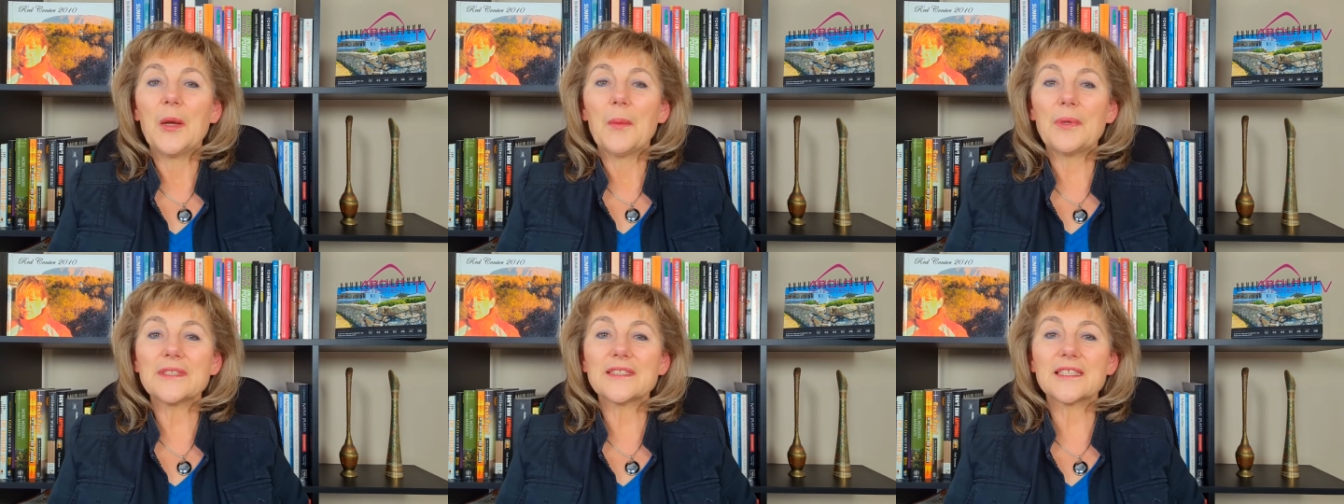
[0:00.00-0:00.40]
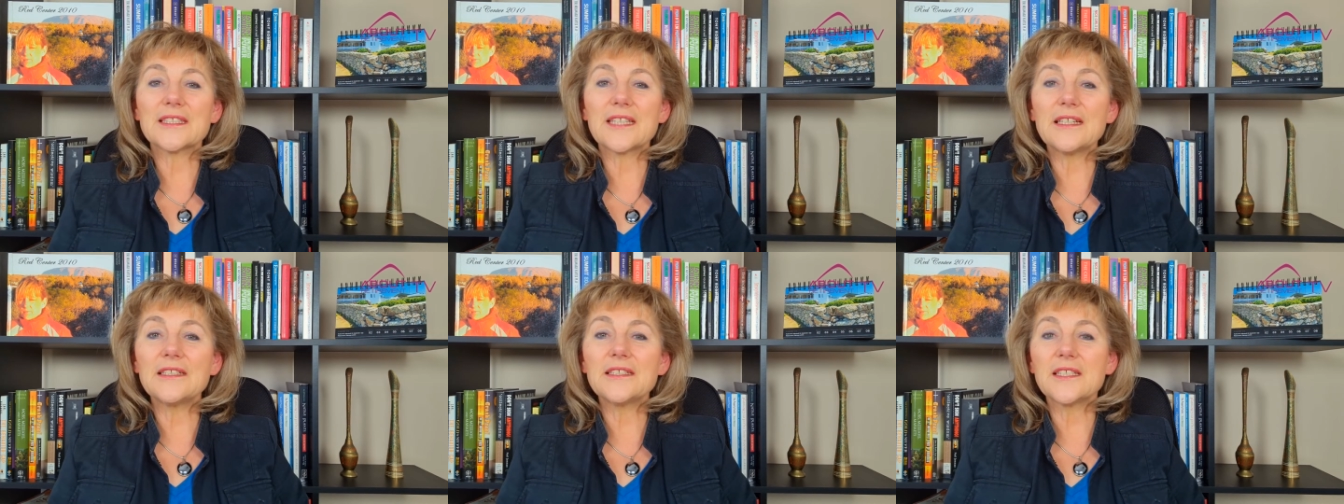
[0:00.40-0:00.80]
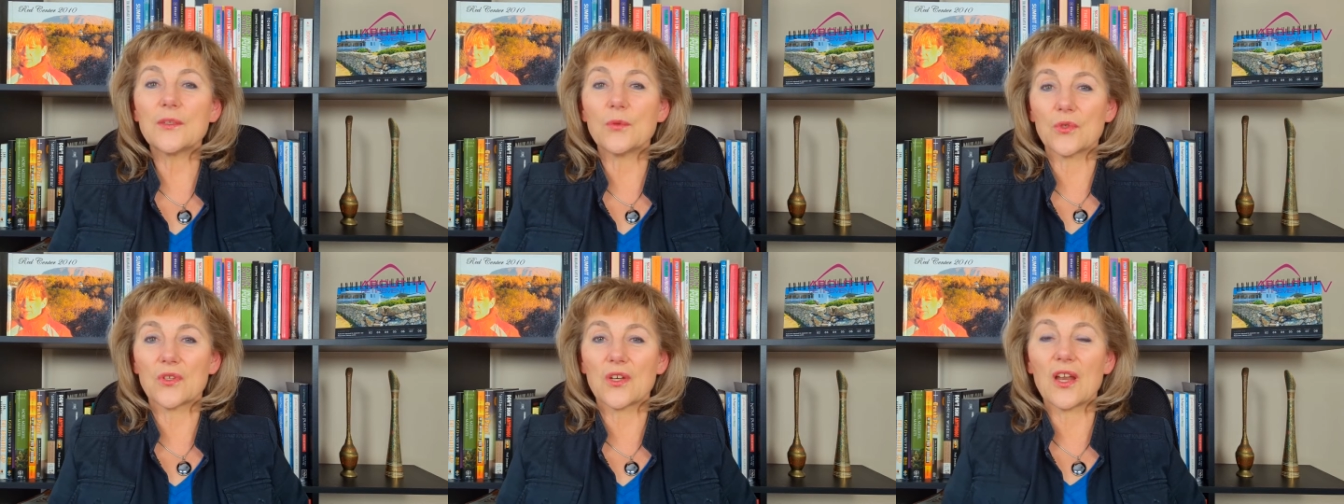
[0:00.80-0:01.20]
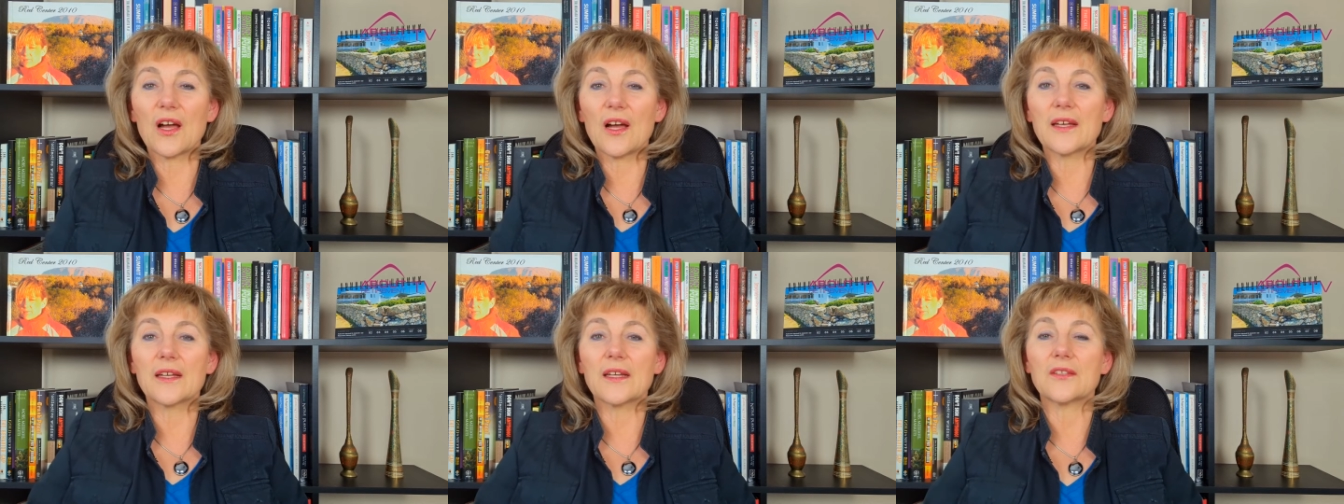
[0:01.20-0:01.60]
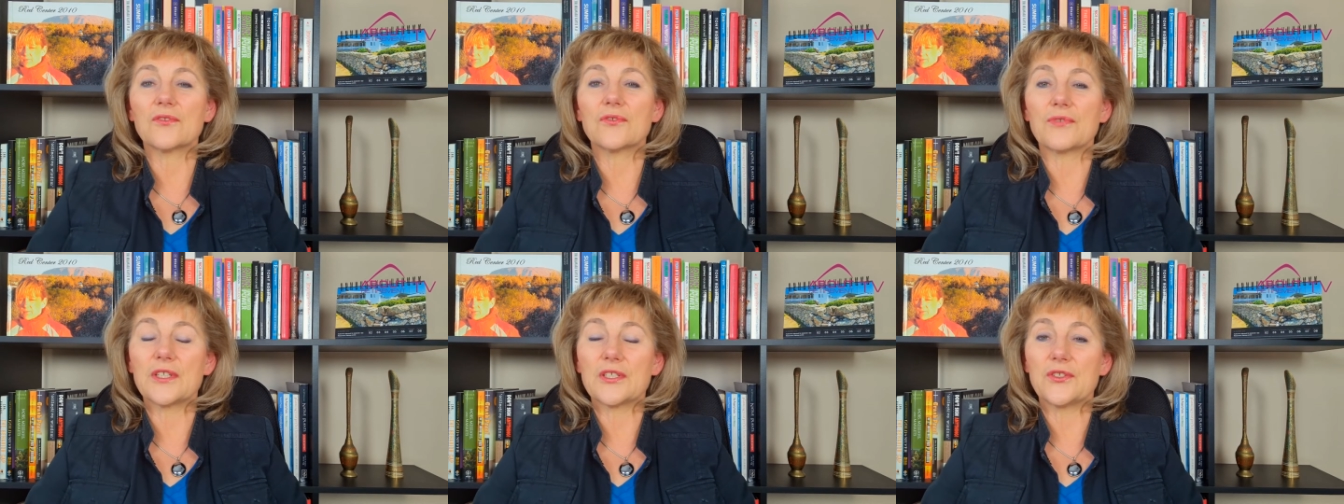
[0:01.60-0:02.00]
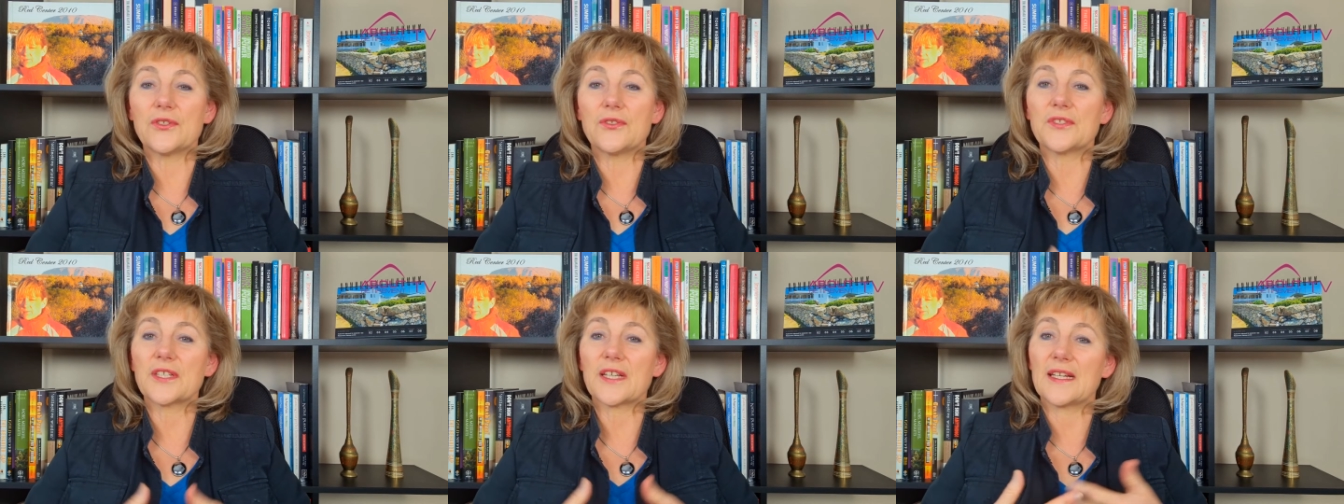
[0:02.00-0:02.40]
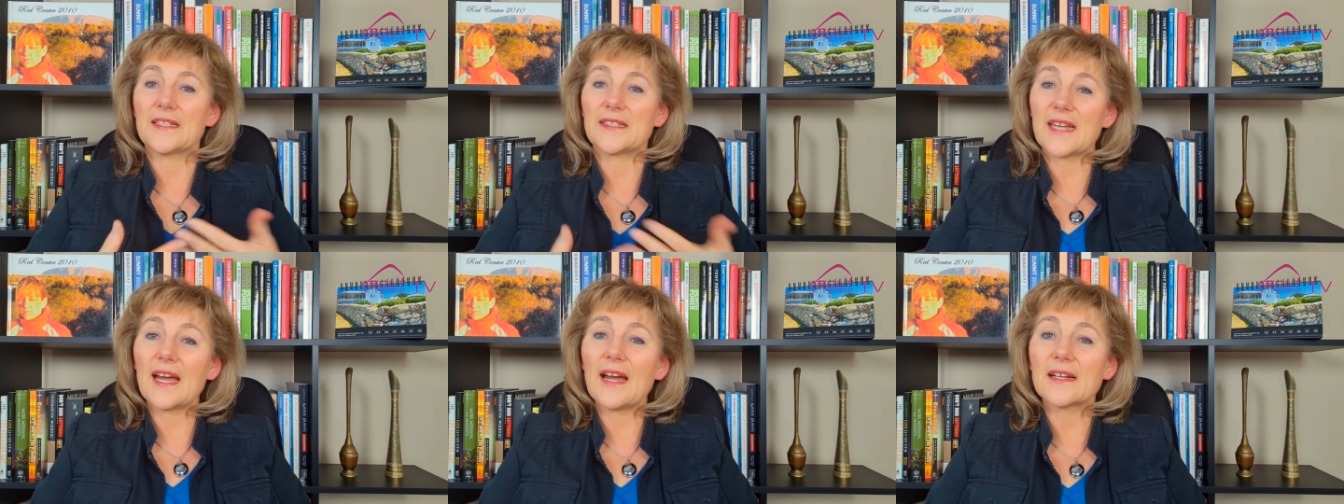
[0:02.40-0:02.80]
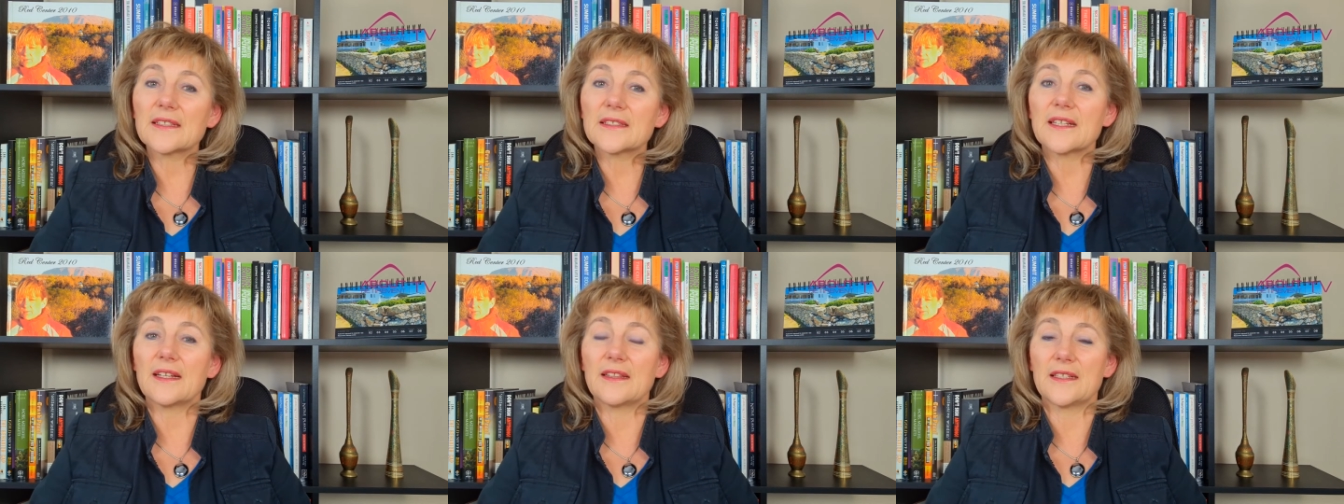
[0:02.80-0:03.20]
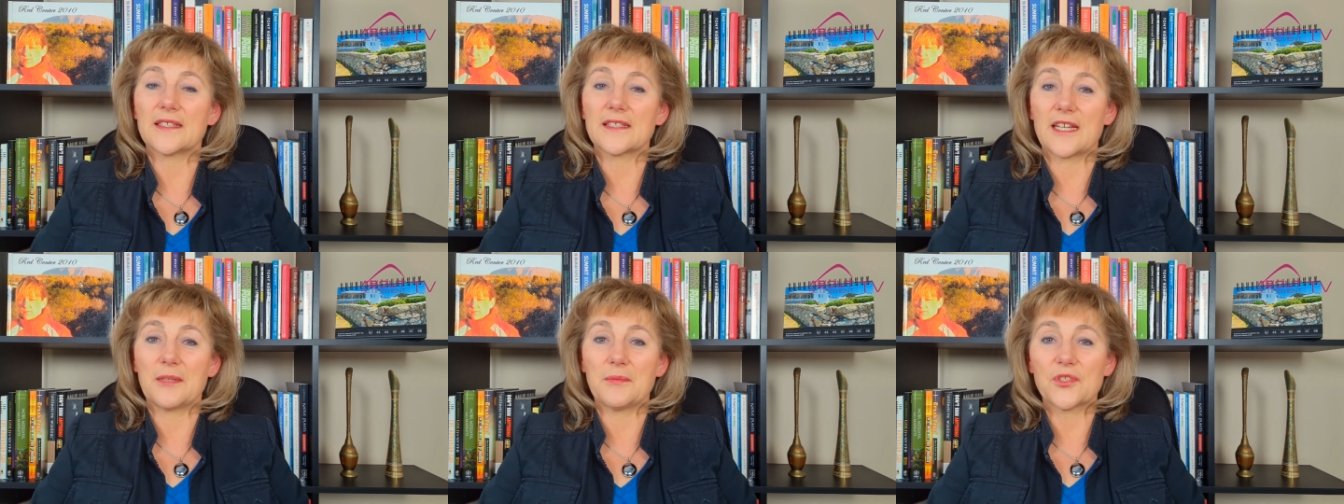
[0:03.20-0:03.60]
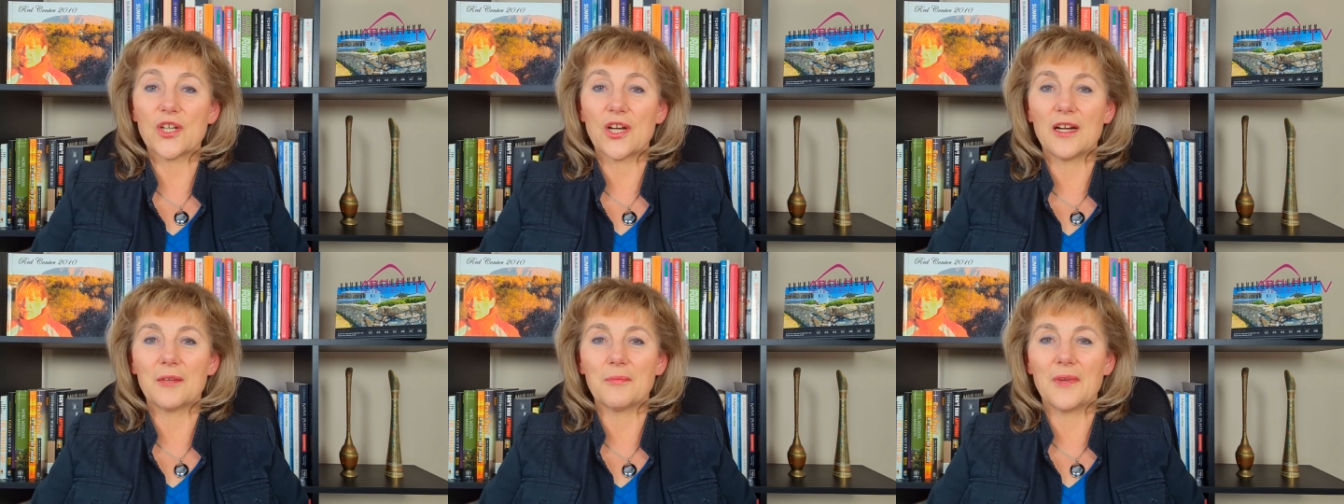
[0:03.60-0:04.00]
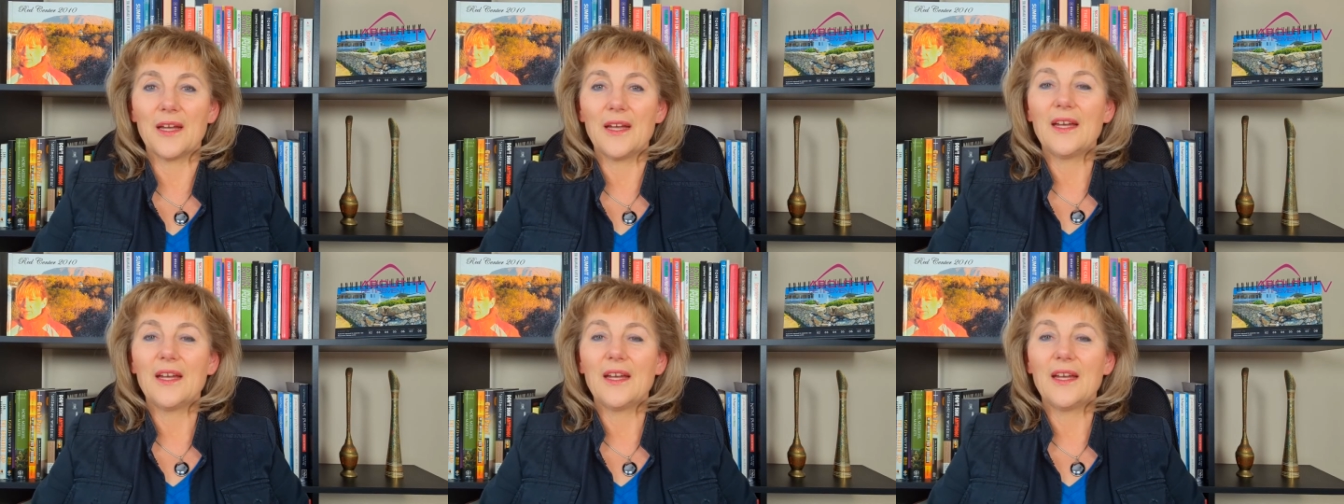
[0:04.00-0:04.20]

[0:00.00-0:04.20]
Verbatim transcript: but Stacey would like to reduce her tax at the same time.